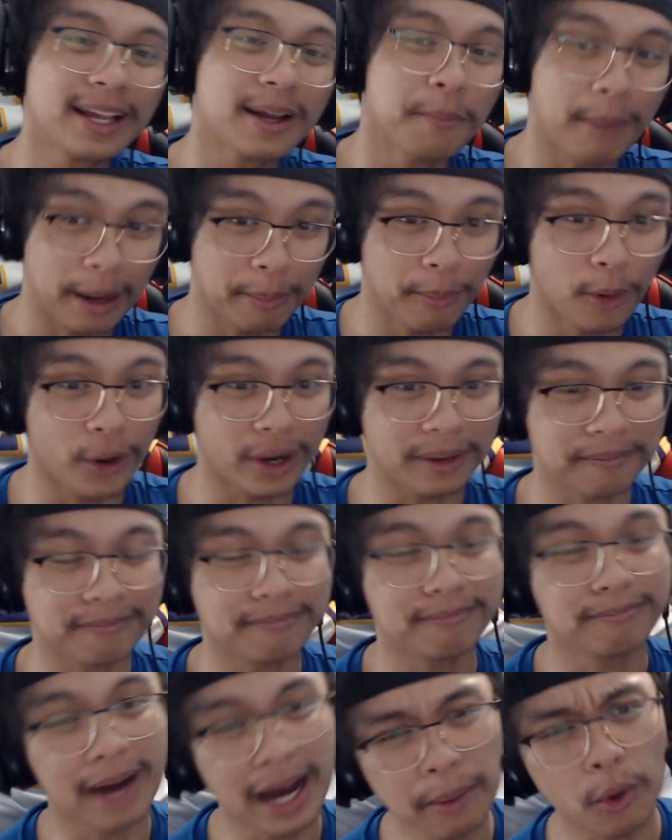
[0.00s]
my boy,
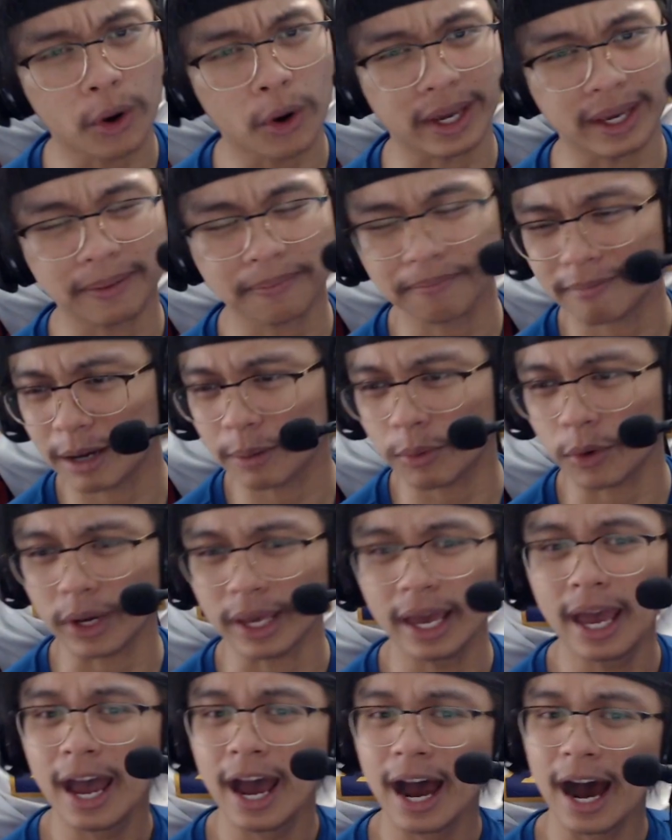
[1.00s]
my boy, my boy.
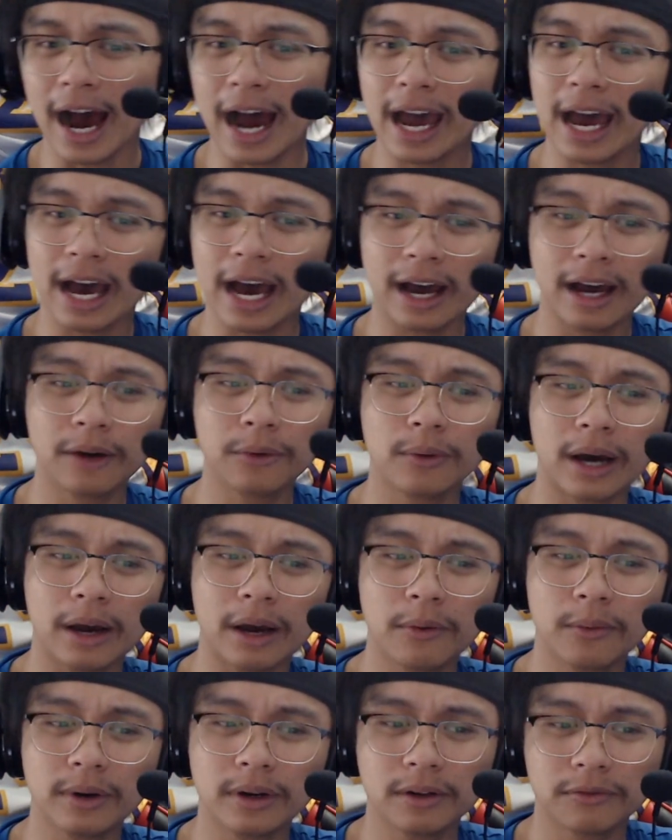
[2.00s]
I, I,
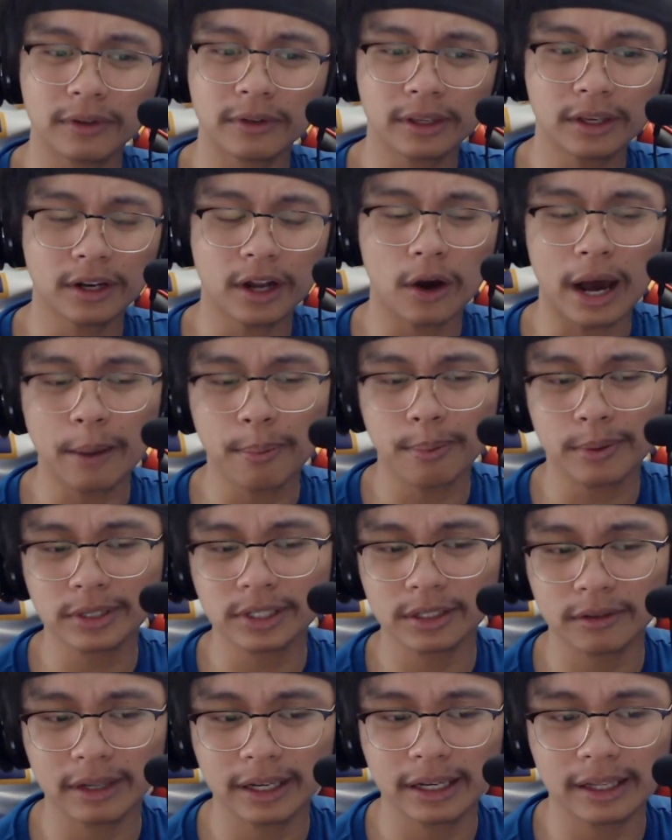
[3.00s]
I would have, you know, I
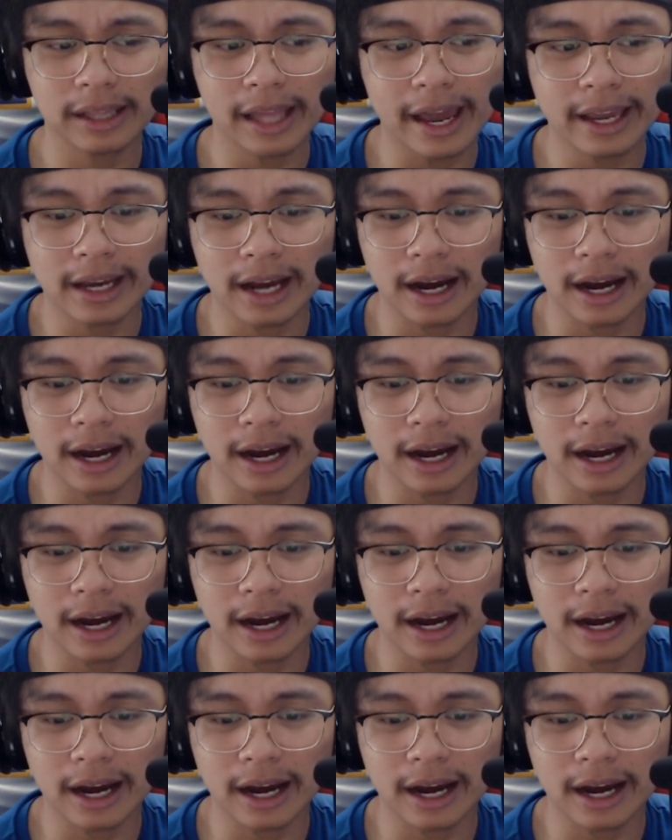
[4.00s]
personally like